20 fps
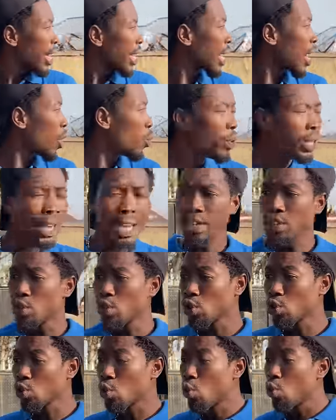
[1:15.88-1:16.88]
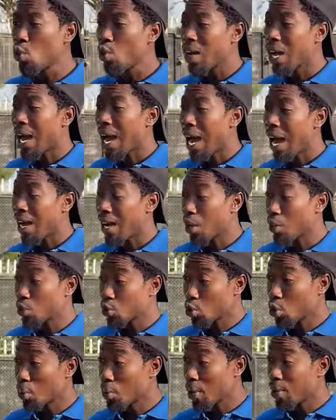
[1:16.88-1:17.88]
can we like just go hang
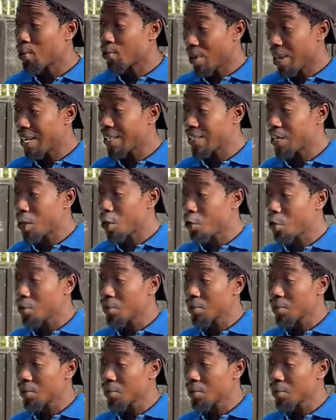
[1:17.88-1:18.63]
out somewhere right now?